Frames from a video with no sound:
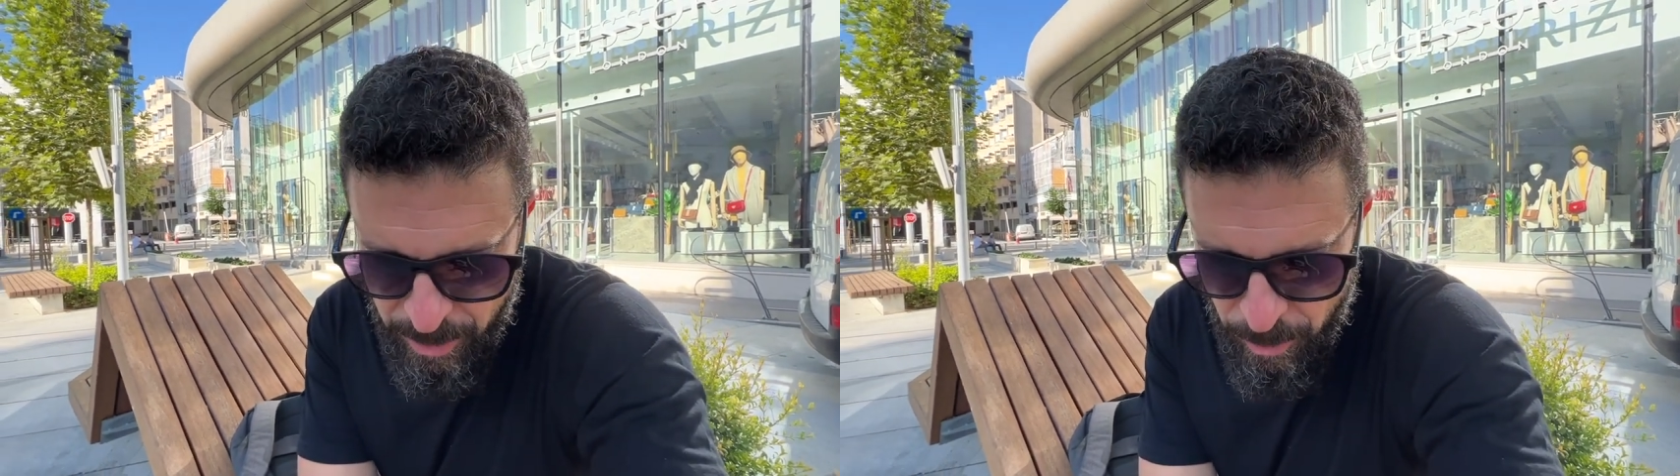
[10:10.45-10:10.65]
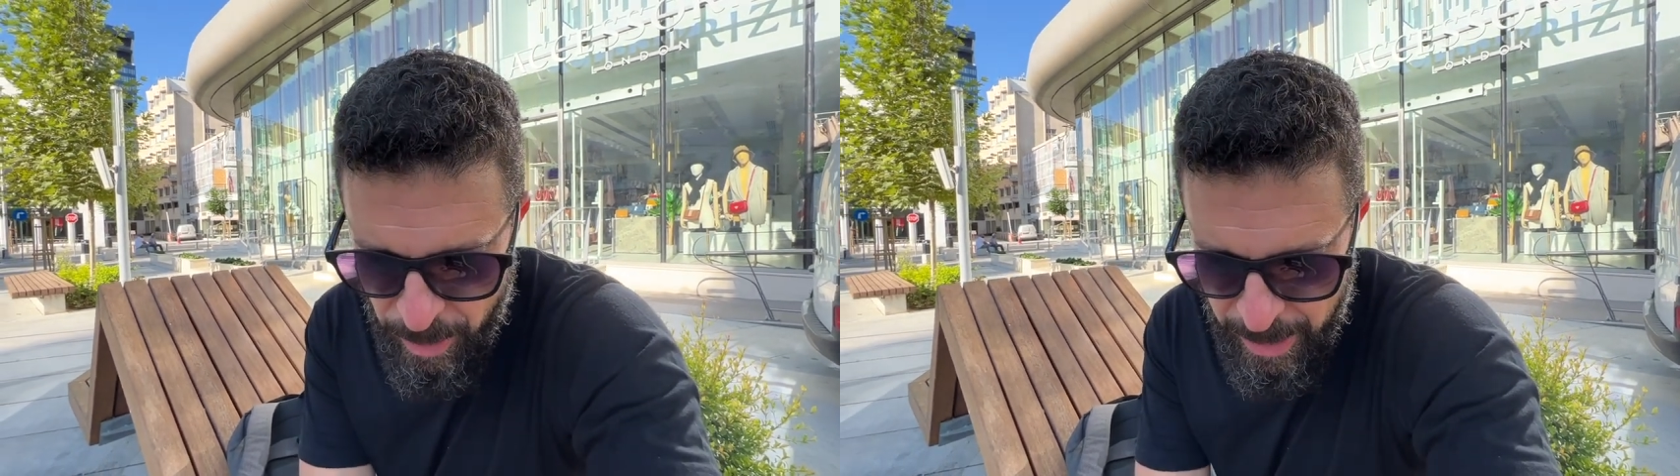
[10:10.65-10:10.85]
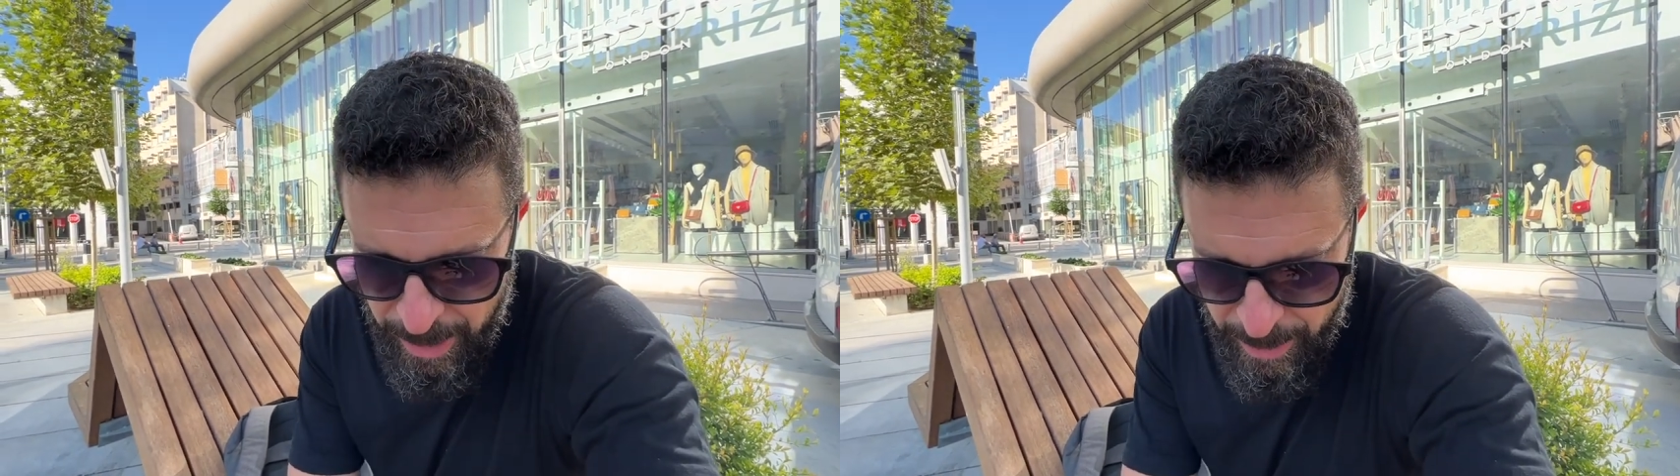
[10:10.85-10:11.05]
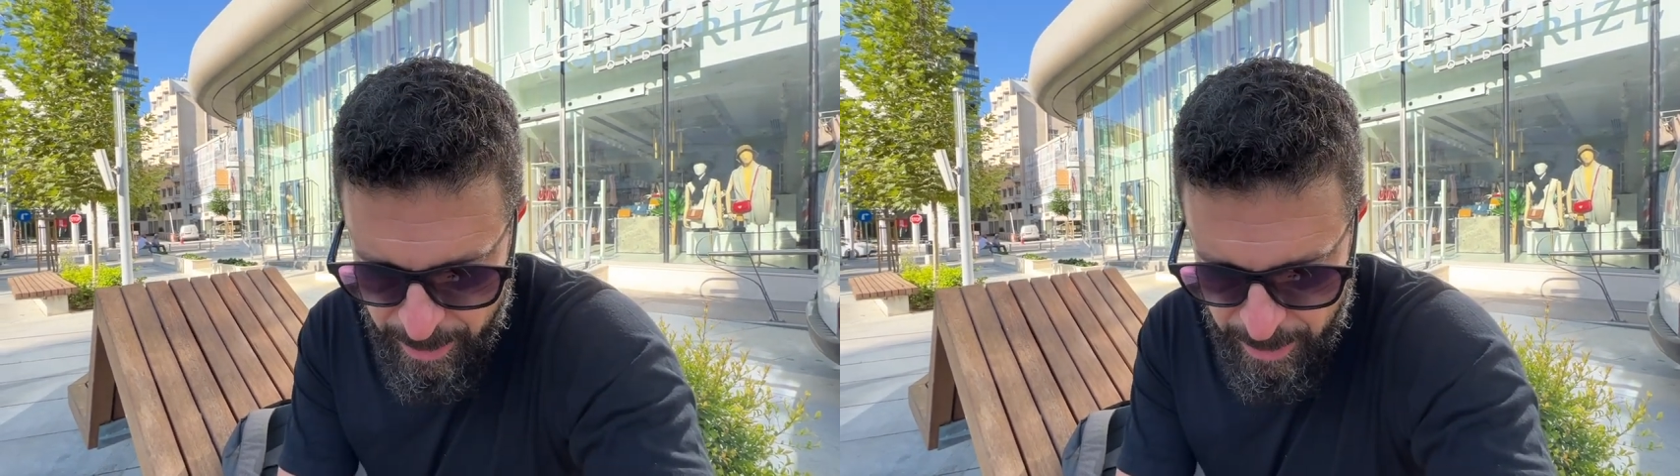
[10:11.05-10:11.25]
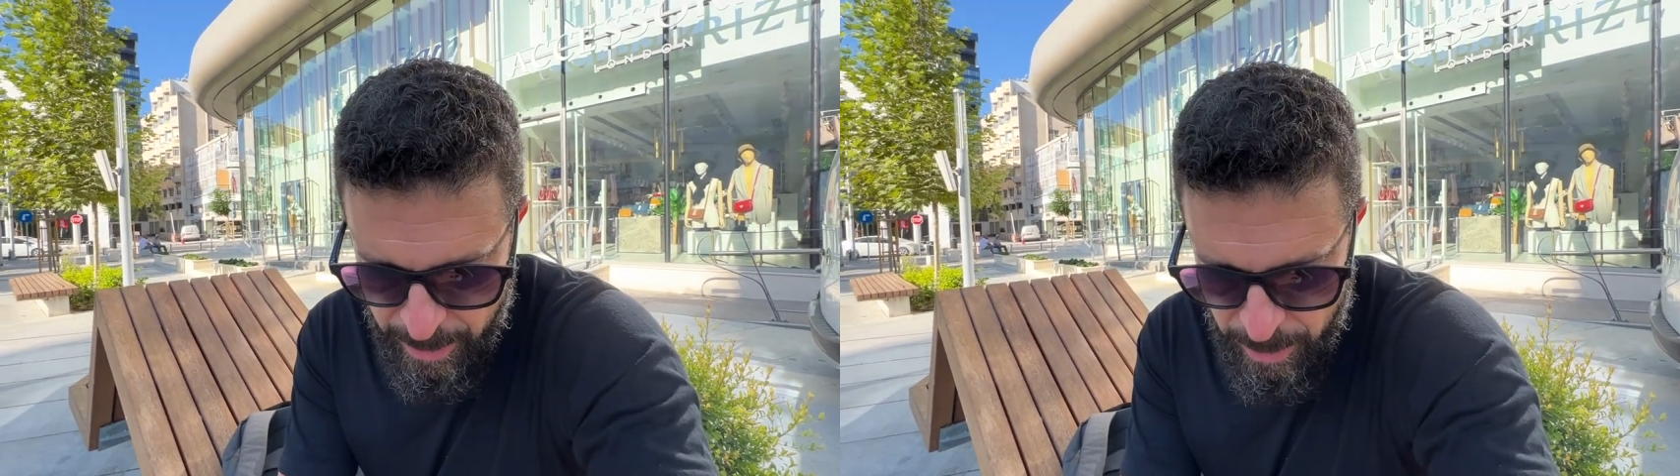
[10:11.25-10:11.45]
where
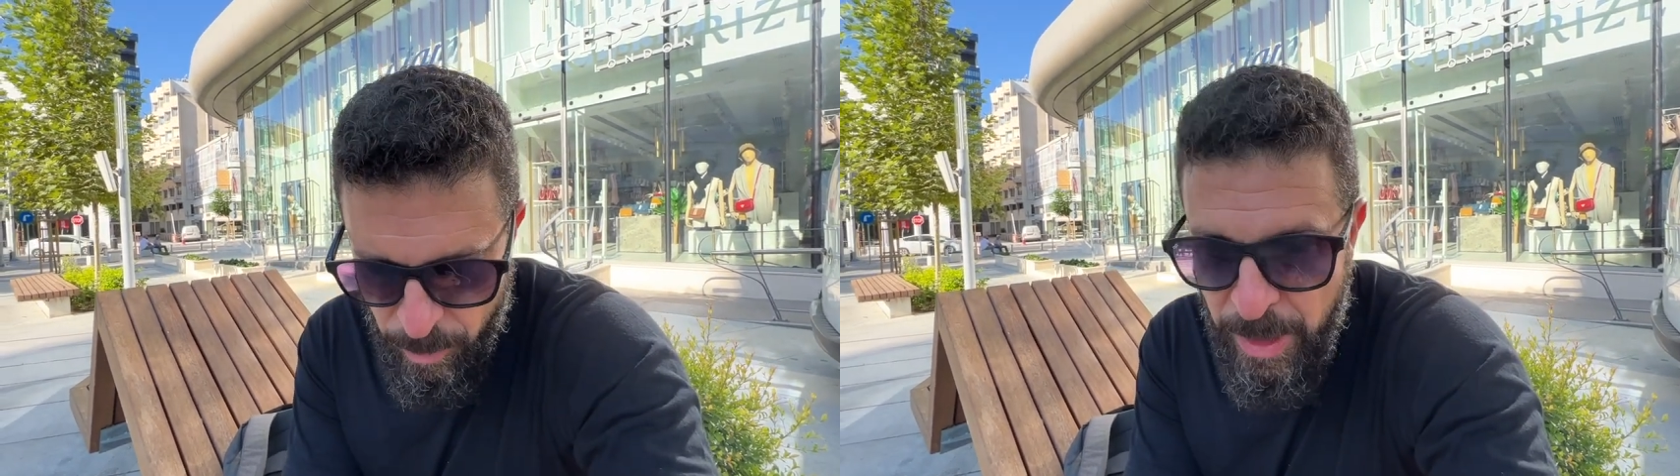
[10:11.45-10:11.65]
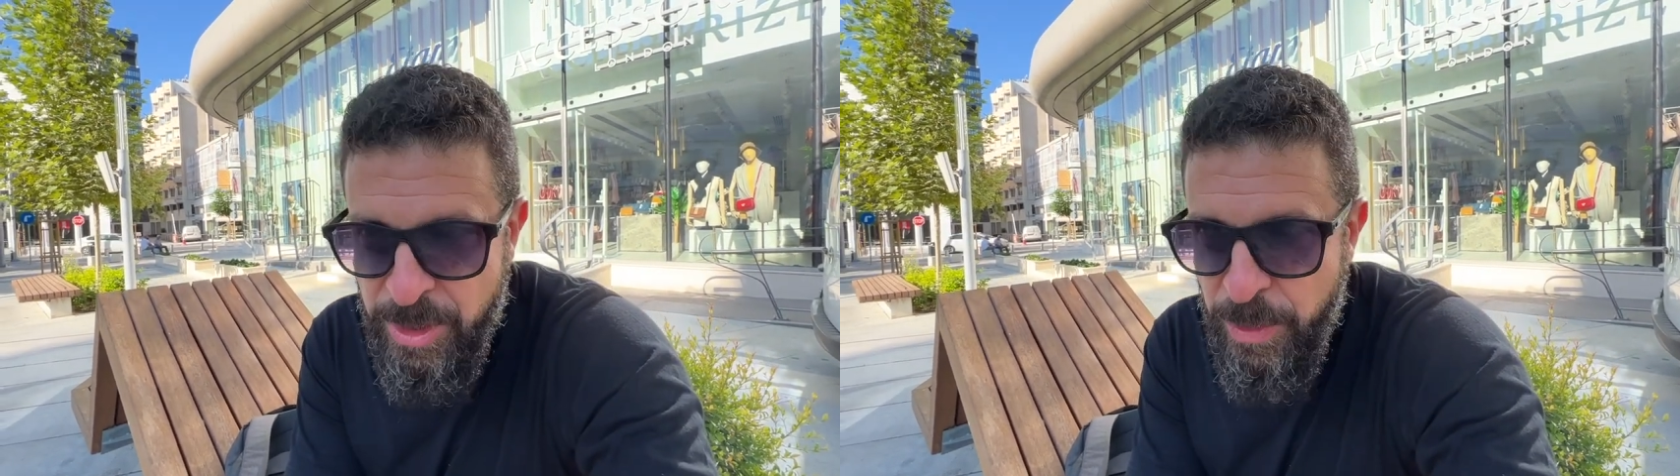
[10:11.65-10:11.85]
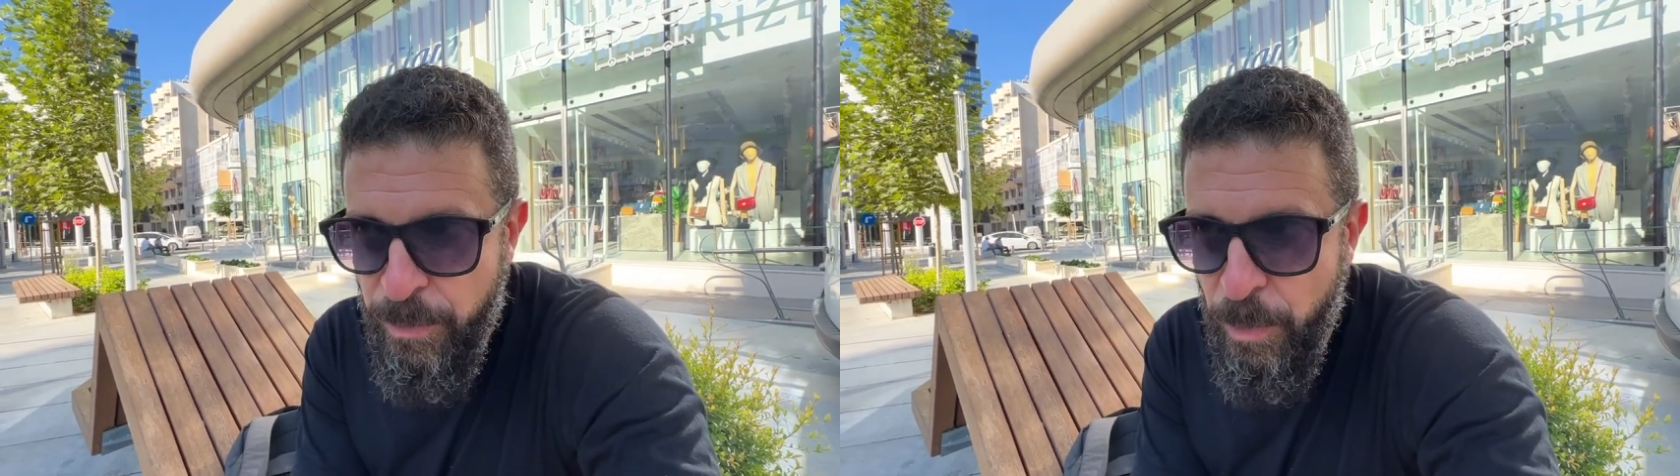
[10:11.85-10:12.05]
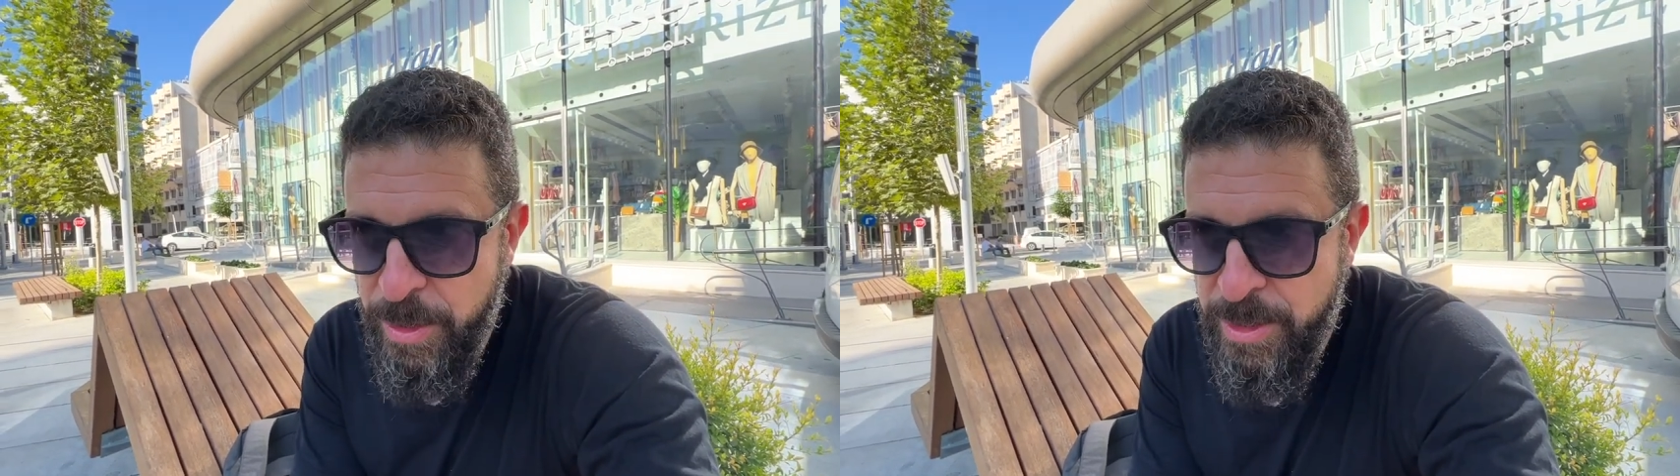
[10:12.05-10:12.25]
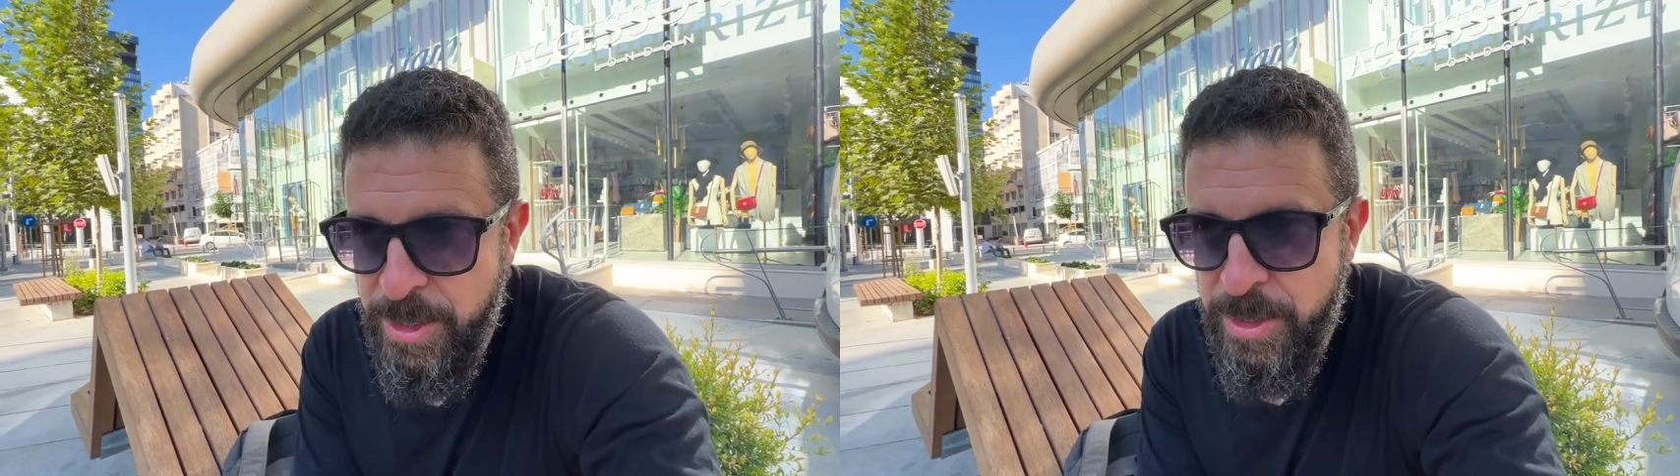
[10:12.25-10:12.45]
Russian
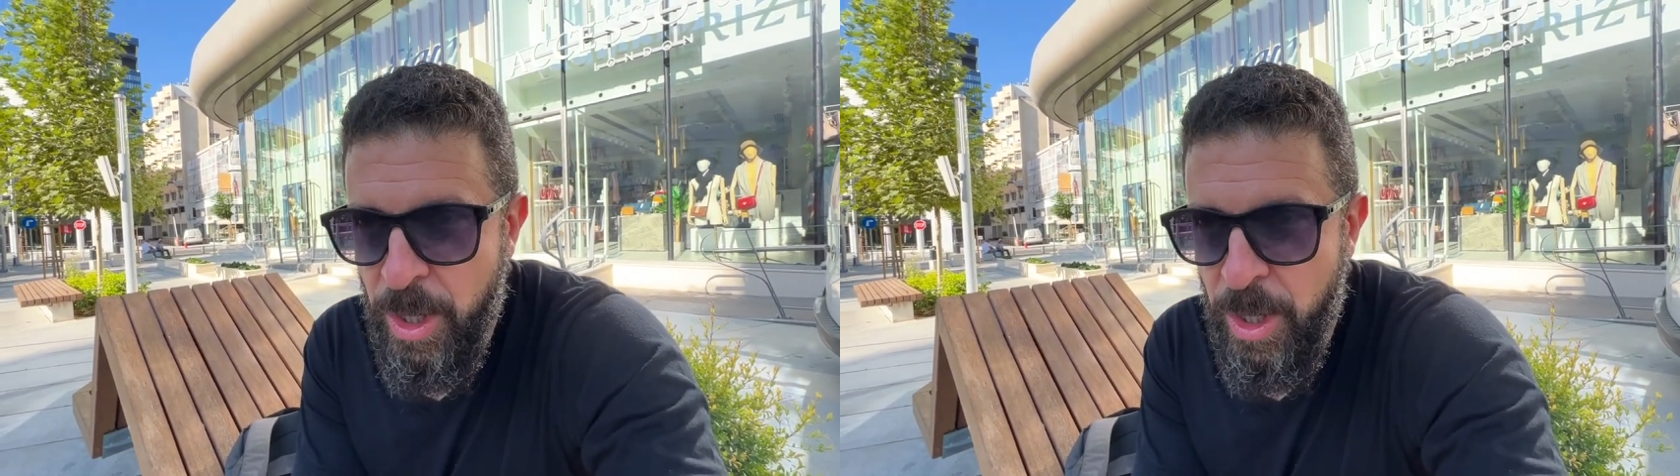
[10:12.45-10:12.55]
forces